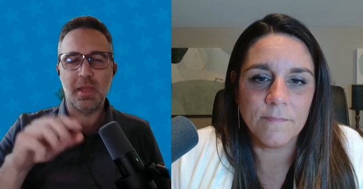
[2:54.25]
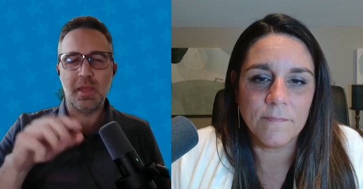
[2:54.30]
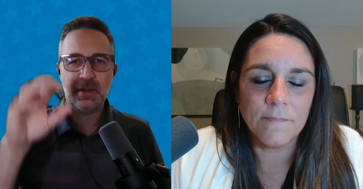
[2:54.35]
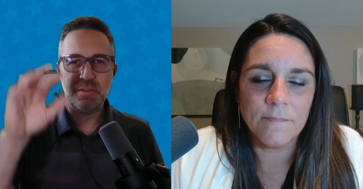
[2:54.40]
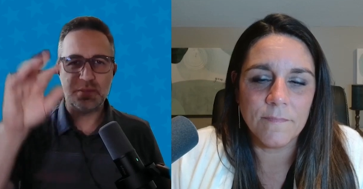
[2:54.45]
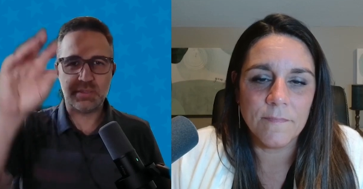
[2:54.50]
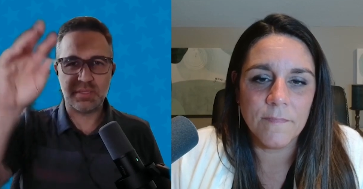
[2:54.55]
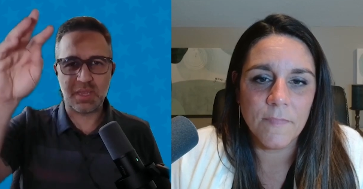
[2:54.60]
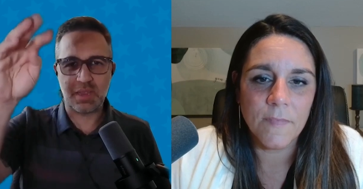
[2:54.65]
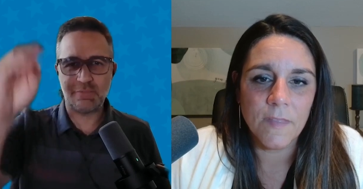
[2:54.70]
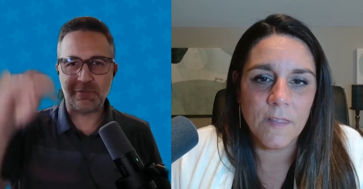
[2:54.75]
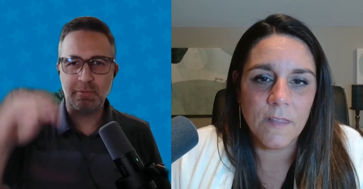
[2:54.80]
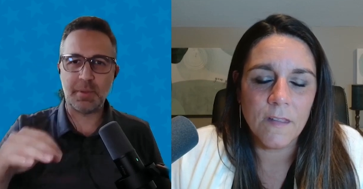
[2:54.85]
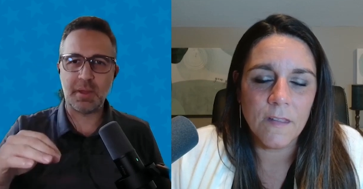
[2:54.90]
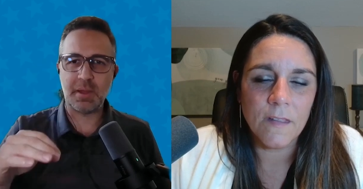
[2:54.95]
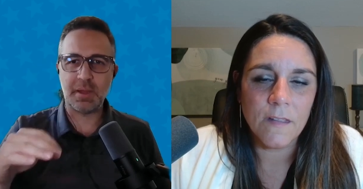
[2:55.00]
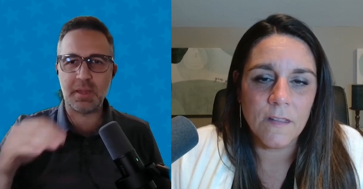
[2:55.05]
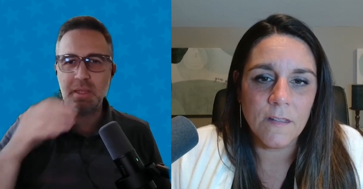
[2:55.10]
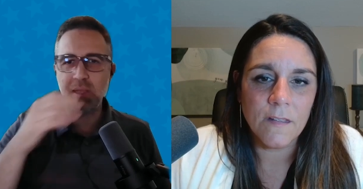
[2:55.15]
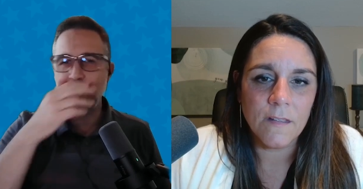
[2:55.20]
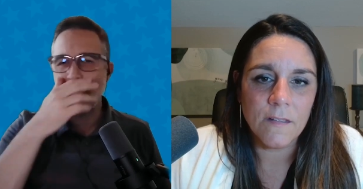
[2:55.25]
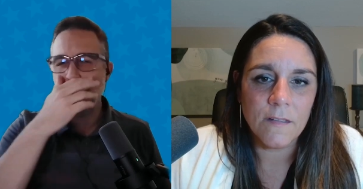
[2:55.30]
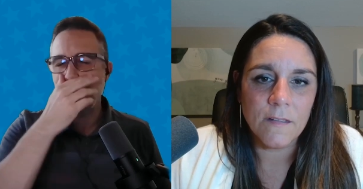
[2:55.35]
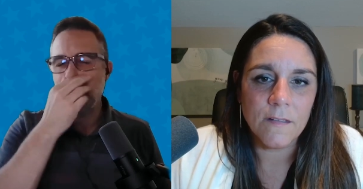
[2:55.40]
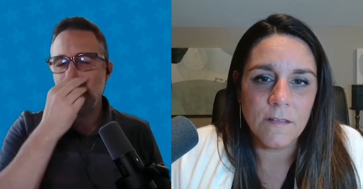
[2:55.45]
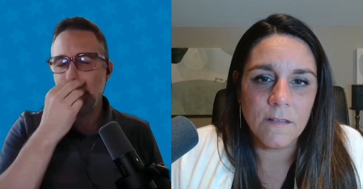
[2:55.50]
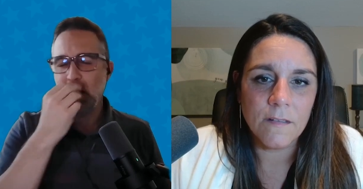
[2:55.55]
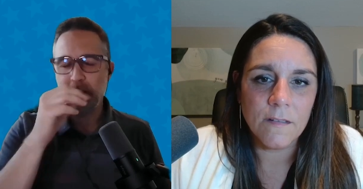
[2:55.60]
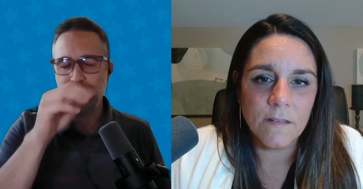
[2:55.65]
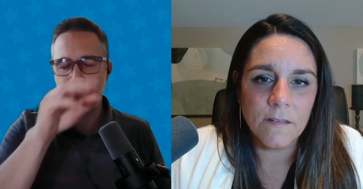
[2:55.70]
Speaker 1: and see everybody?
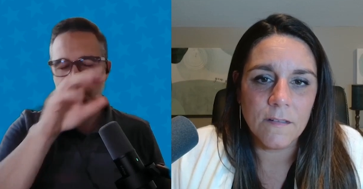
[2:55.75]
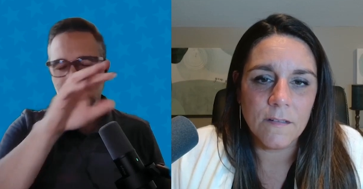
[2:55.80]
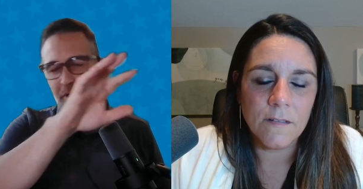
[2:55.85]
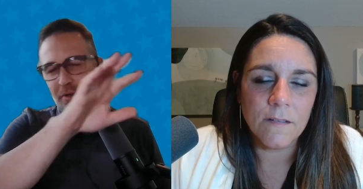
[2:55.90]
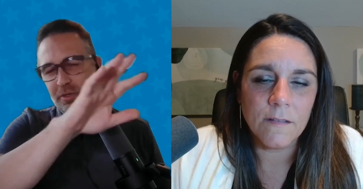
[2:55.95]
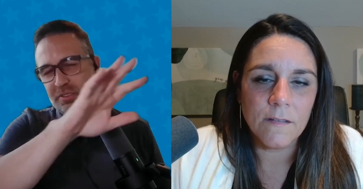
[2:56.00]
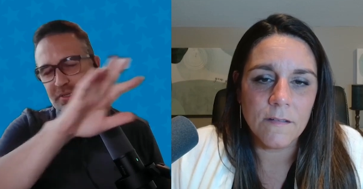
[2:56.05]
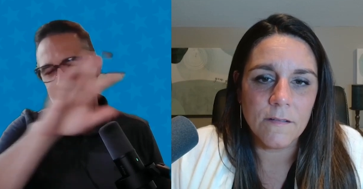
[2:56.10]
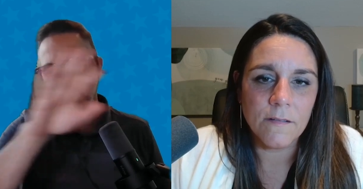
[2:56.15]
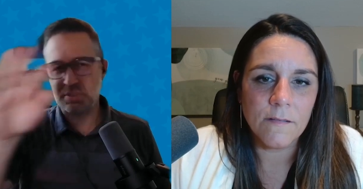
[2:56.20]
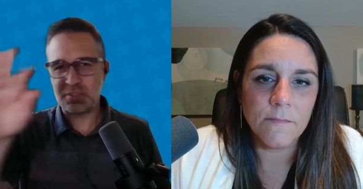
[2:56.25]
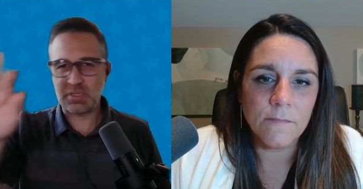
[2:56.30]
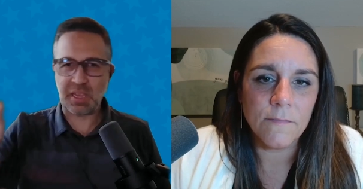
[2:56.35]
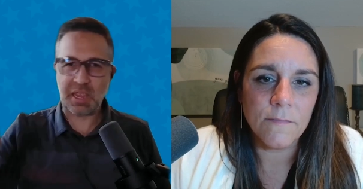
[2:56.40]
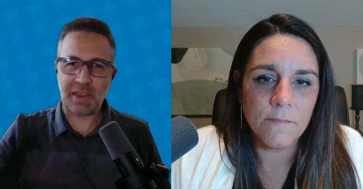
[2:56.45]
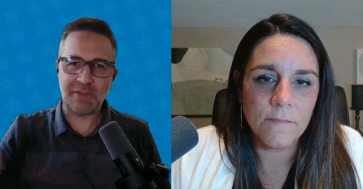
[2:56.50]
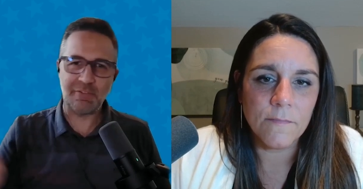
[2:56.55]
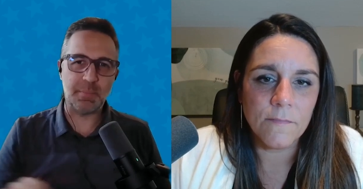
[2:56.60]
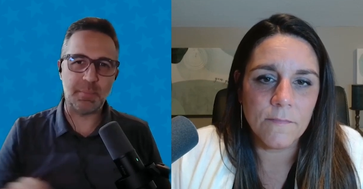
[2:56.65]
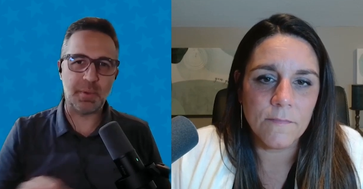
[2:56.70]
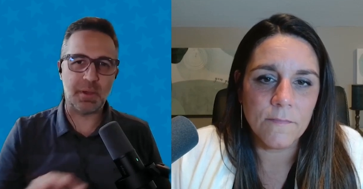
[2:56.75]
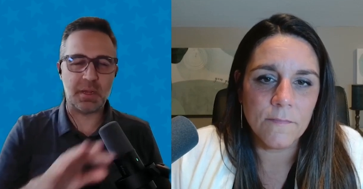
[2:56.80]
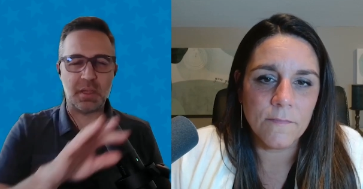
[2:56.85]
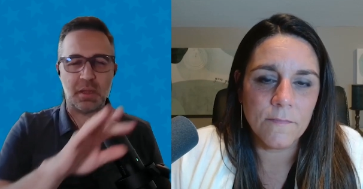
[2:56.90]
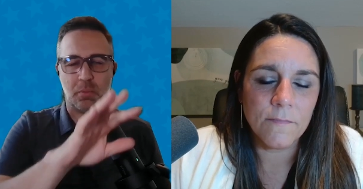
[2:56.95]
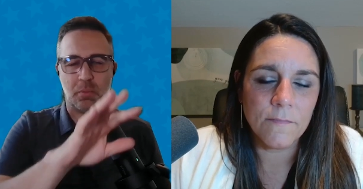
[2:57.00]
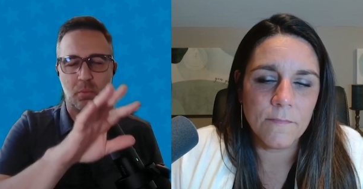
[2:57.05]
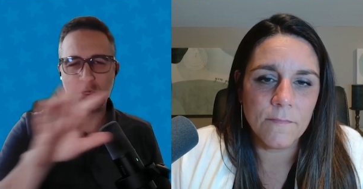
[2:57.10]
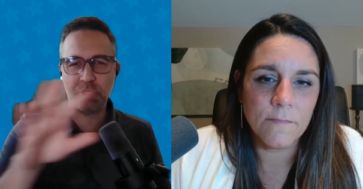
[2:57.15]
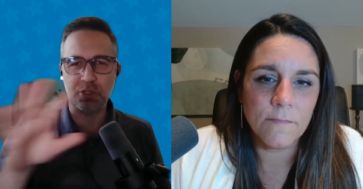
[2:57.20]
Uh, do I always have to see everybody
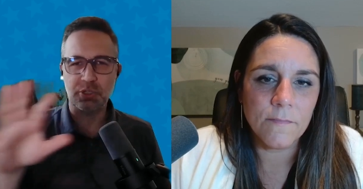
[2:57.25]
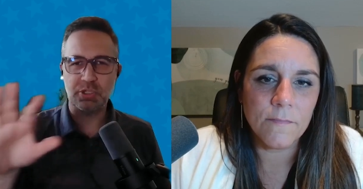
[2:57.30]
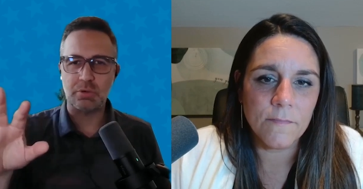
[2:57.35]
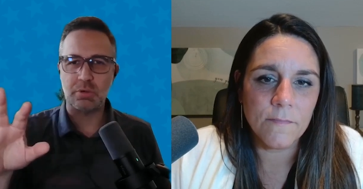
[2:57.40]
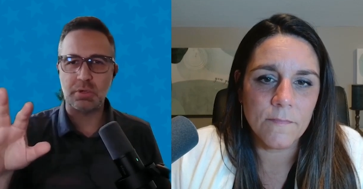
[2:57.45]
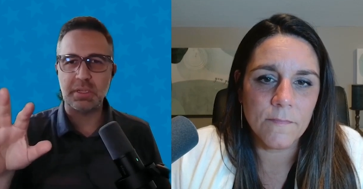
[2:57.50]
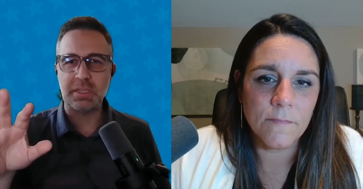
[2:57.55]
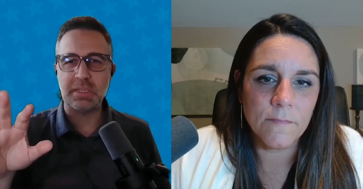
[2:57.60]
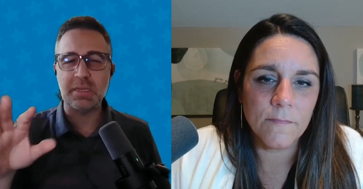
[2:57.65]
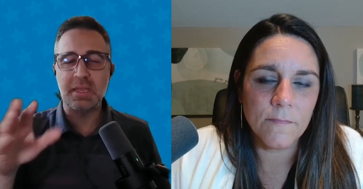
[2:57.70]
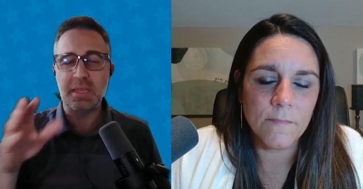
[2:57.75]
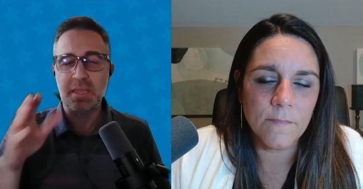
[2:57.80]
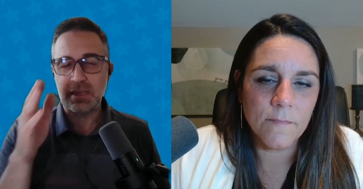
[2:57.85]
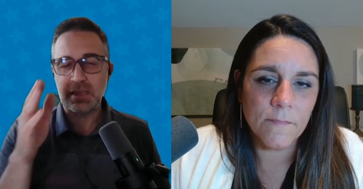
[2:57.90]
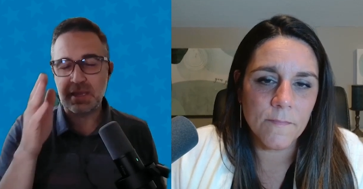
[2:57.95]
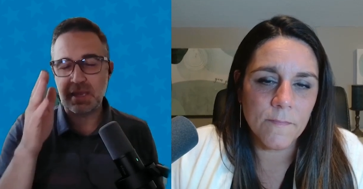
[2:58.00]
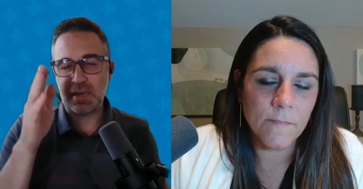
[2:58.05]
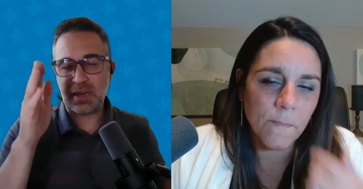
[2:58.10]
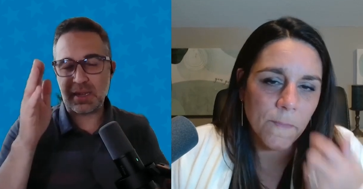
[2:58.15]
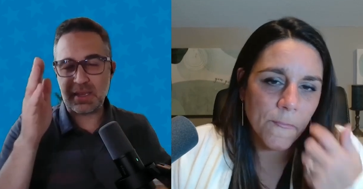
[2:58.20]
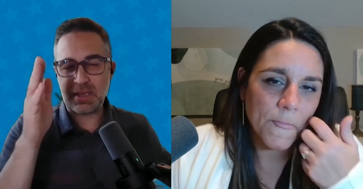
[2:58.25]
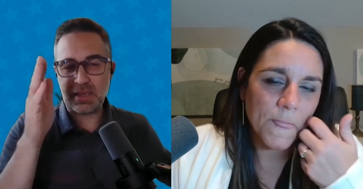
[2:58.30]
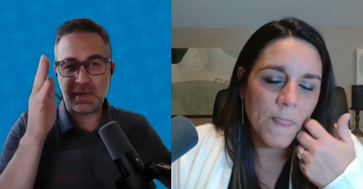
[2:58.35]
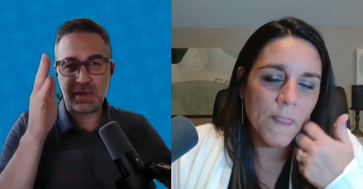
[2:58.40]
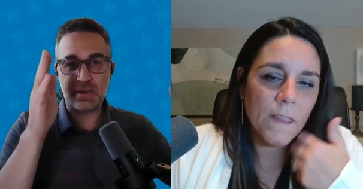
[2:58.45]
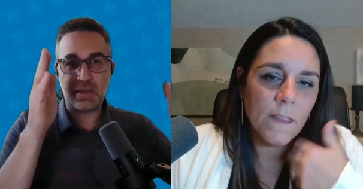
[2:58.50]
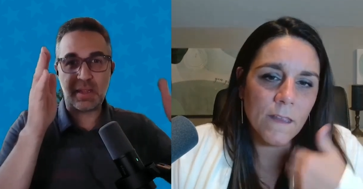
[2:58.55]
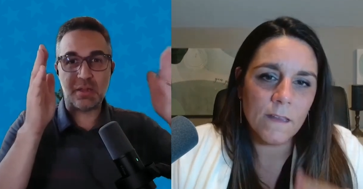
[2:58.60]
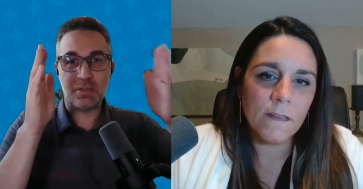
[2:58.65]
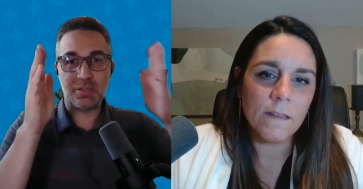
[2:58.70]
on one screen? Can I get it
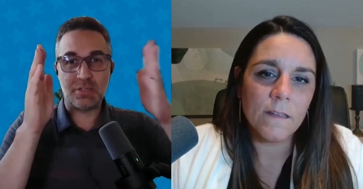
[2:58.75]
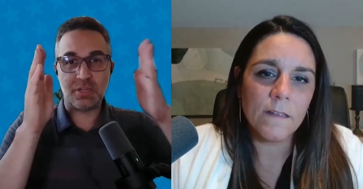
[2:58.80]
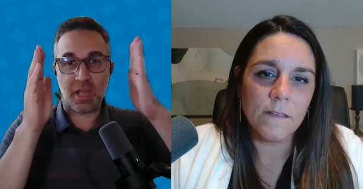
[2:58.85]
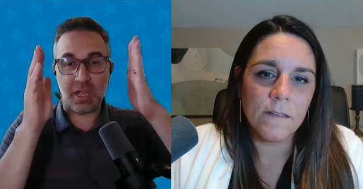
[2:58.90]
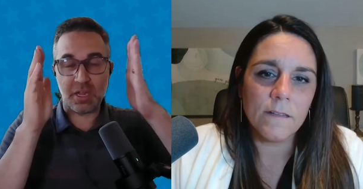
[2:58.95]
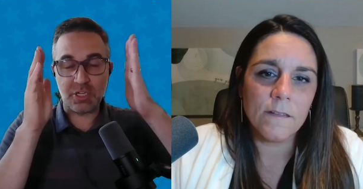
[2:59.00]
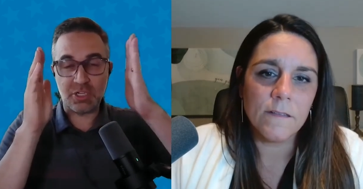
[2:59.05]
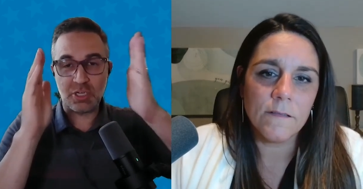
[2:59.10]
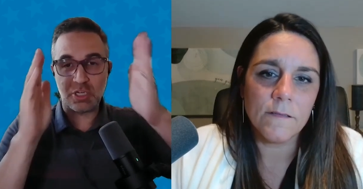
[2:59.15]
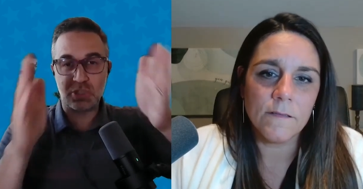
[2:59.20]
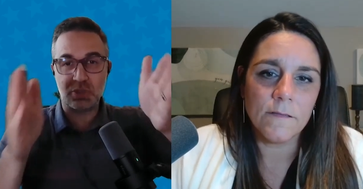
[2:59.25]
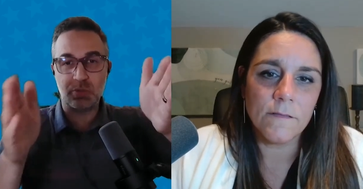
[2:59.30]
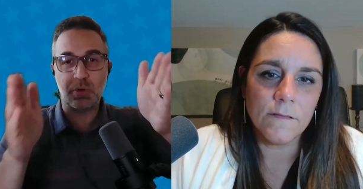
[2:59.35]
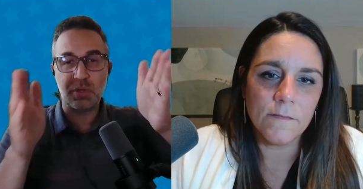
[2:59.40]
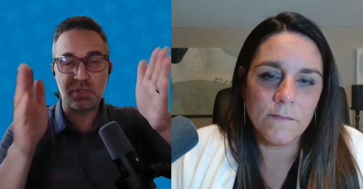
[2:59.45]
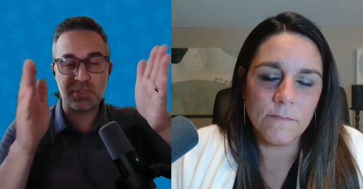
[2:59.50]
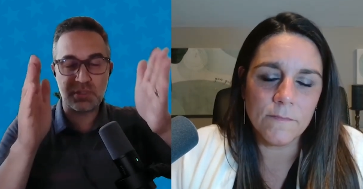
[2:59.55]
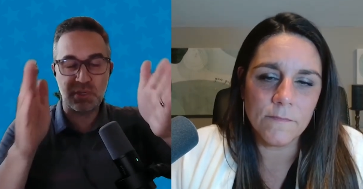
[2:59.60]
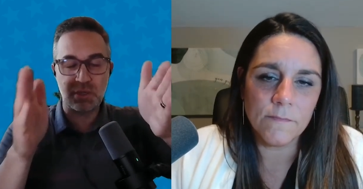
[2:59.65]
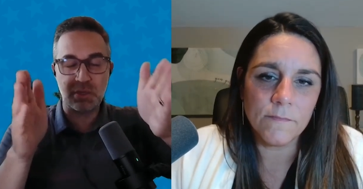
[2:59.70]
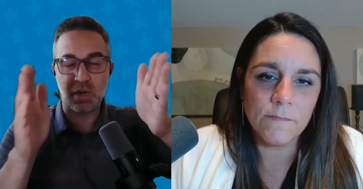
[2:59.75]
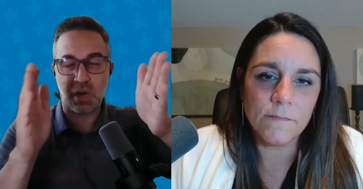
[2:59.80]
down to I just want to see